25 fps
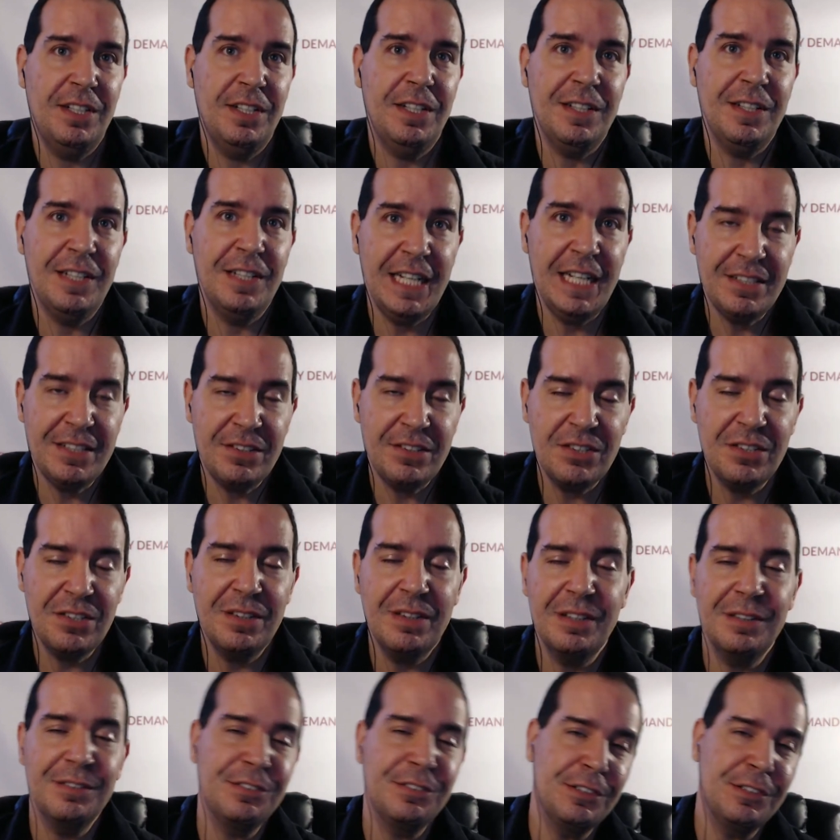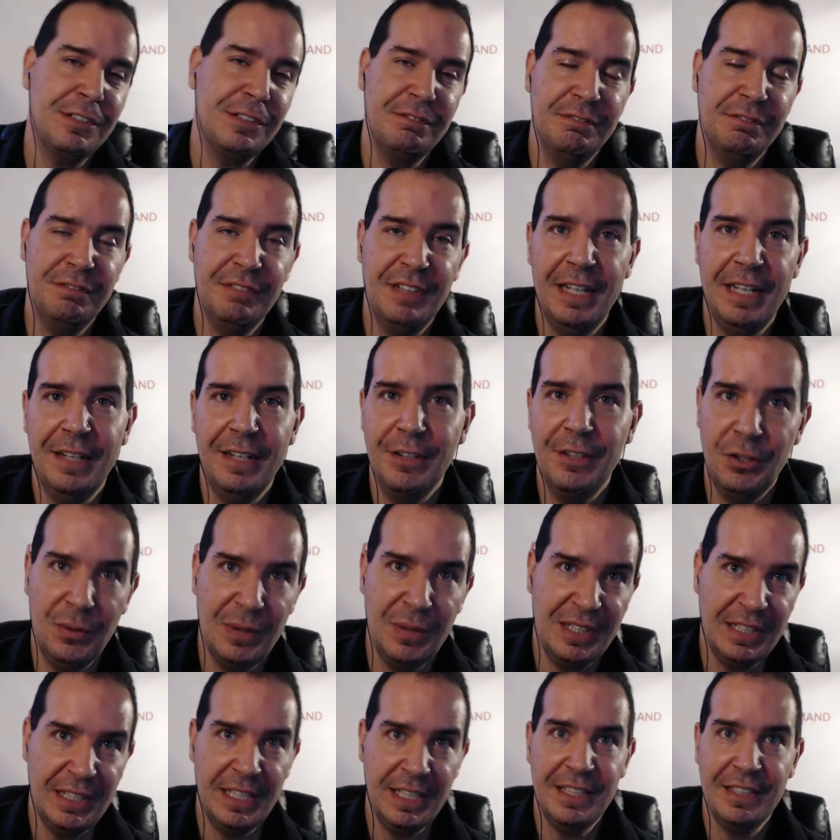and that's delivering value
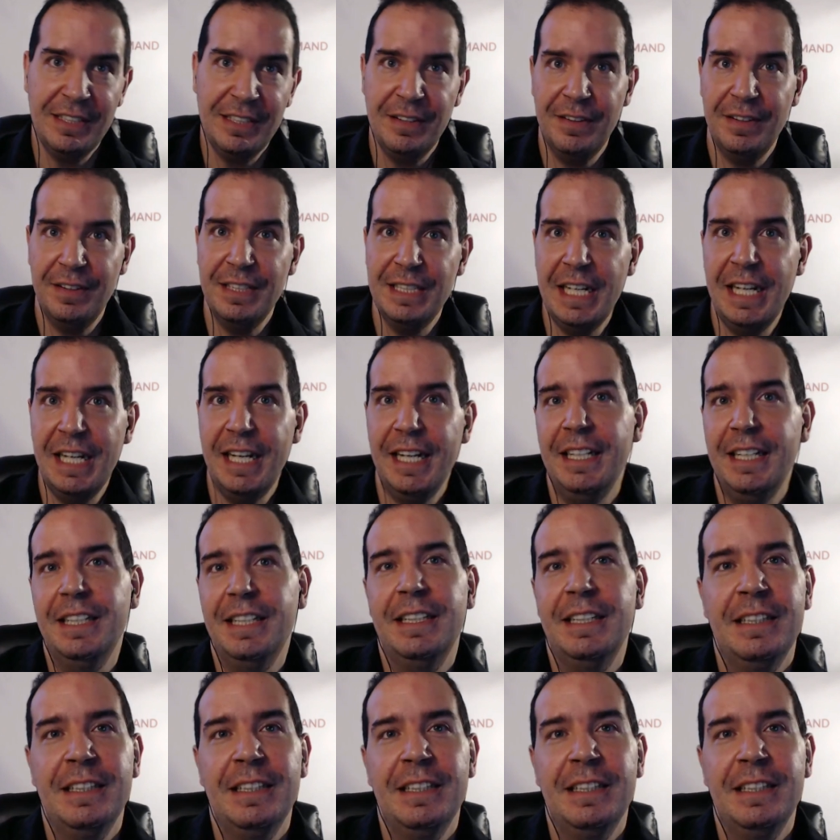at the end of the day.